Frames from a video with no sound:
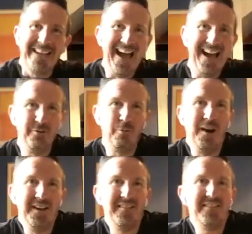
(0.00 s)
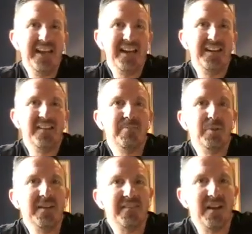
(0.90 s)
And 1. Standing
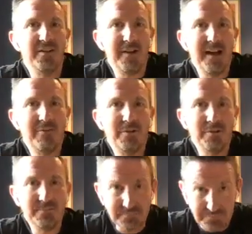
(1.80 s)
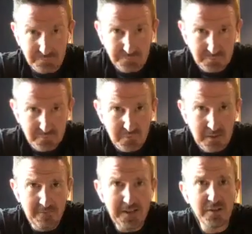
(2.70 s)
splits, unravel.
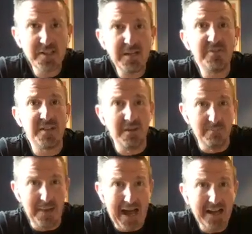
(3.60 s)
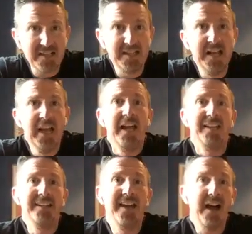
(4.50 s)
Fingertips to the mat.
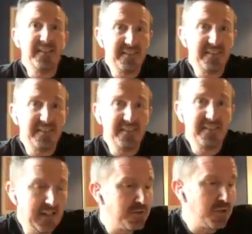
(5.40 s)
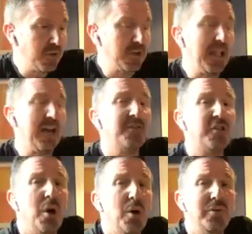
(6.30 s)
Yes, lift your
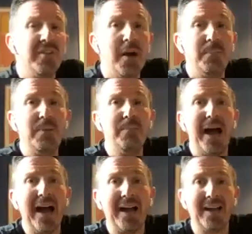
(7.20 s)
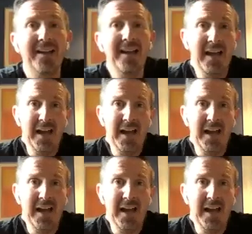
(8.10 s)
left toes up and back.